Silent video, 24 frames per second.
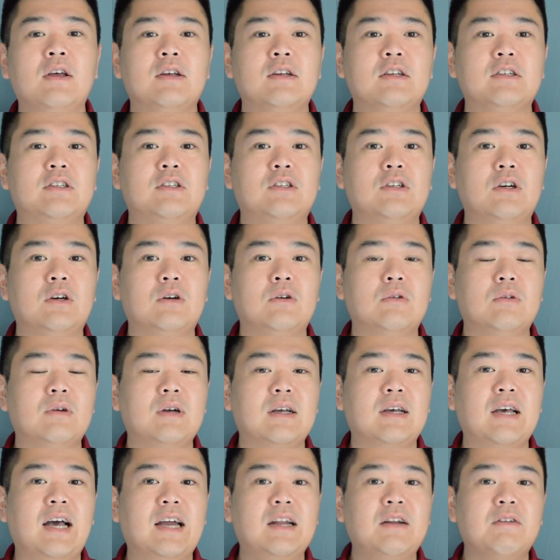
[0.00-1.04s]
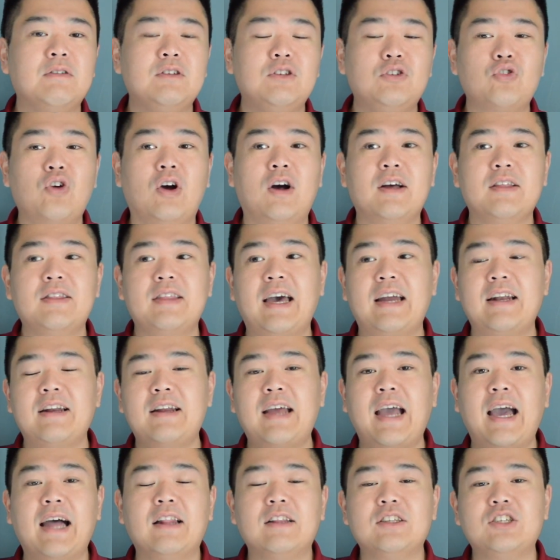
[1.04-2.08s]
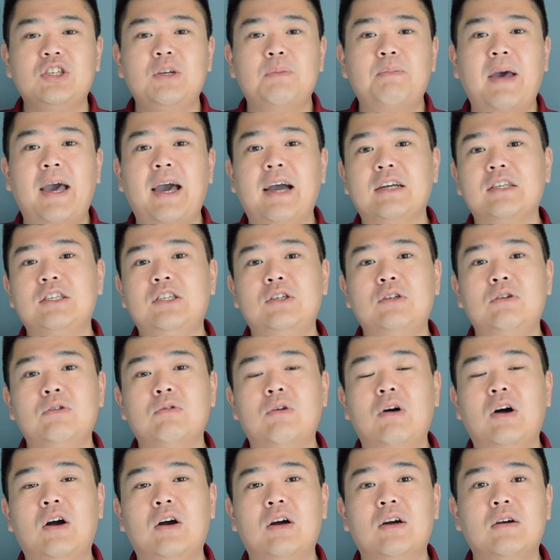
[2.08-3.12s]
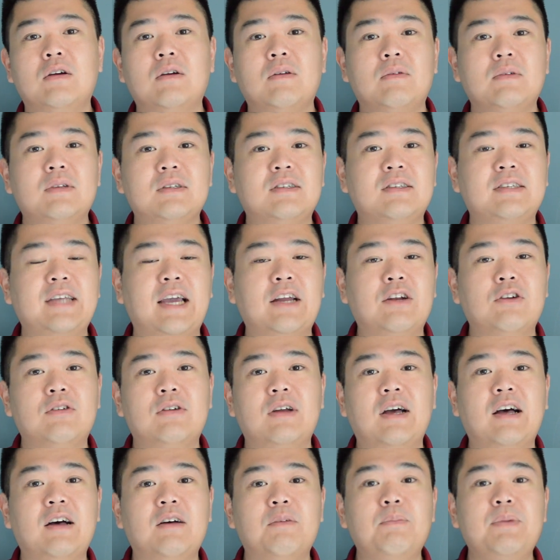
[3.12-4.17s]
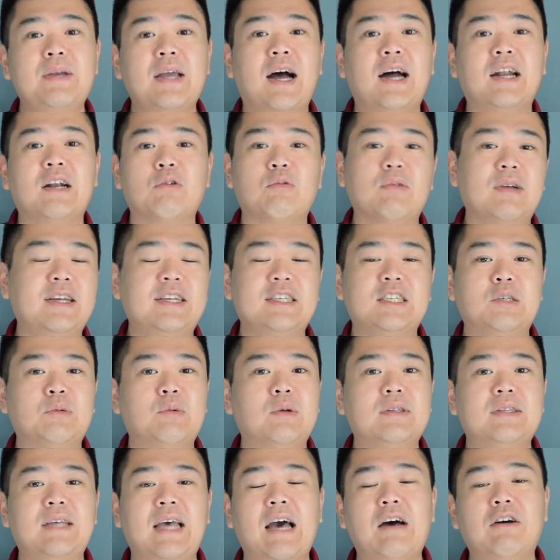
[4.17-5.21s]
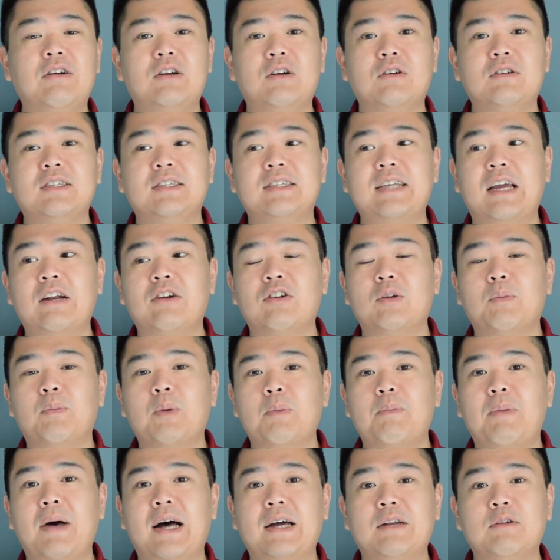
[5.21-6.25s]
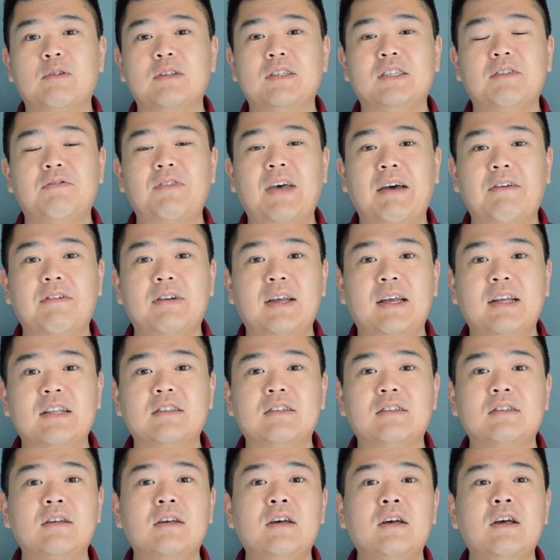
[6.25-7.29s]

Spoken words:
So kind of drawing that analogy back to our standard of beyond a reasonable doubt and our standard of preponderance of evidence,